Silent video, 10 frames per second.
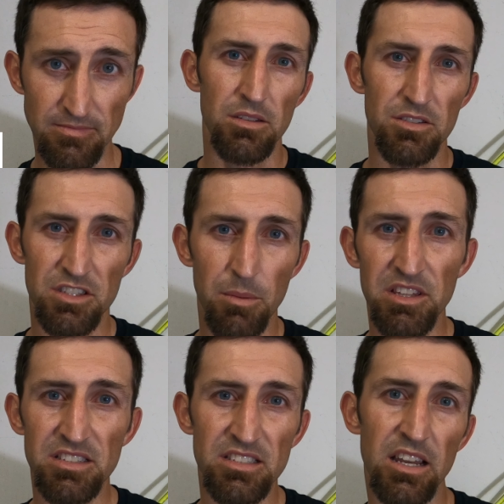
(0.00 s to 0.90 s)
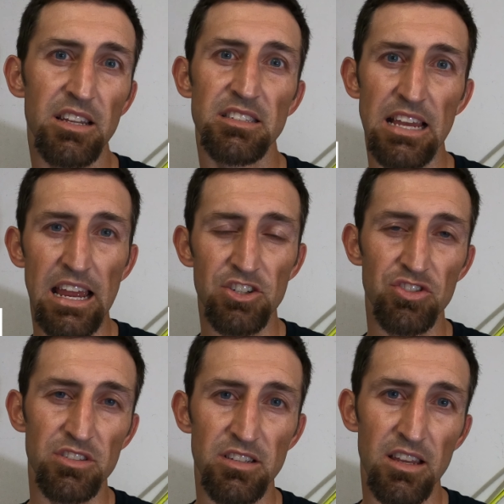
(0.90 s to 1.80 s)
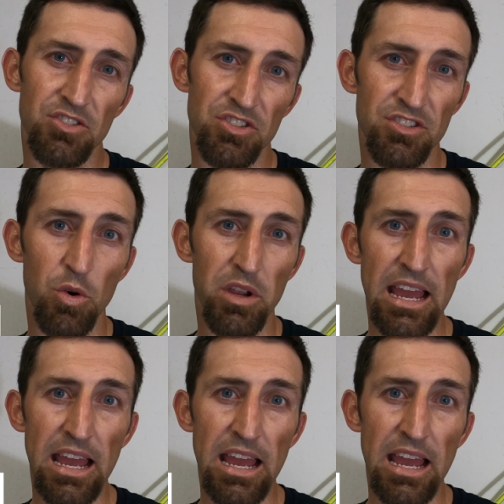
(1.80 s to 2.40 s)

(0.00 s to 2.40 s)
Some of the studies actually said just going